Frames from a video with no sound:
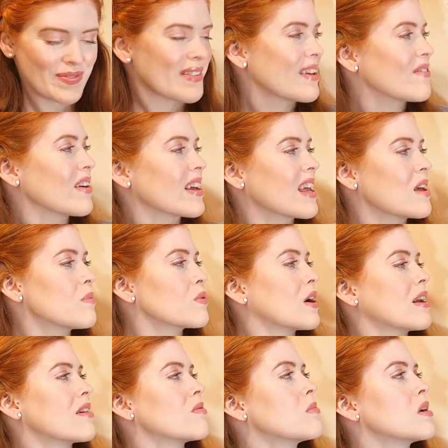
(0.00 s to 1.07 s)
If I keep
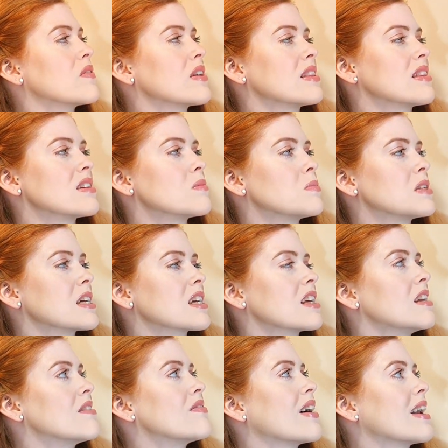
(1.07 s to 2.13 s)
kind of moving this
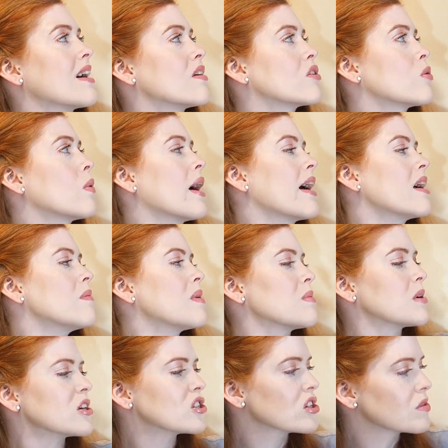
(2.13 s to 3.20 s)
particular phal out the way, maybe
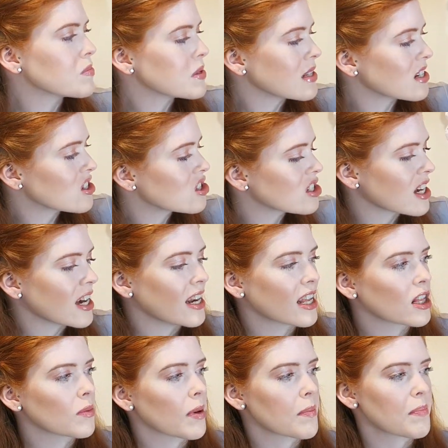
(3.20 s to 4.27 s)
I should have positioned it a
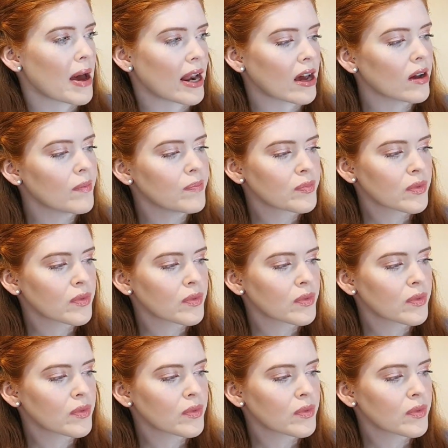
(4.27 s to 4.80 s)
little bit better.